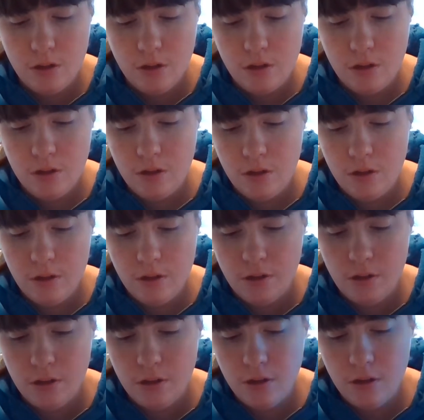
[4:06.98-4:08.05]

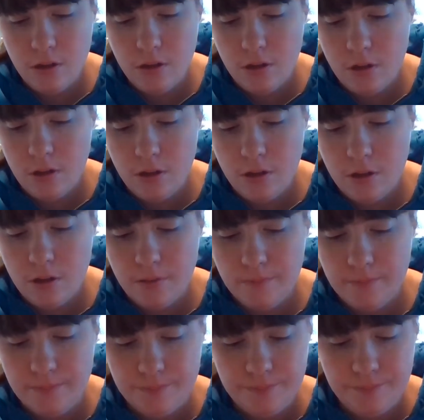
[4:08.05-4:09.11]

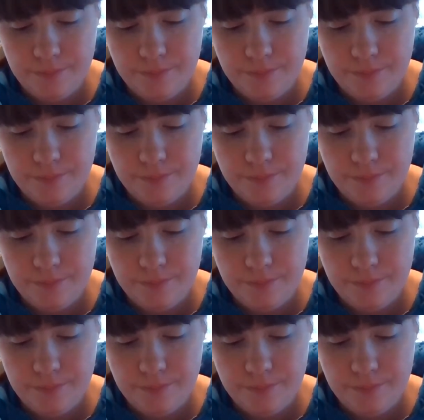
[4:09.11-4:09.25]
[no speech]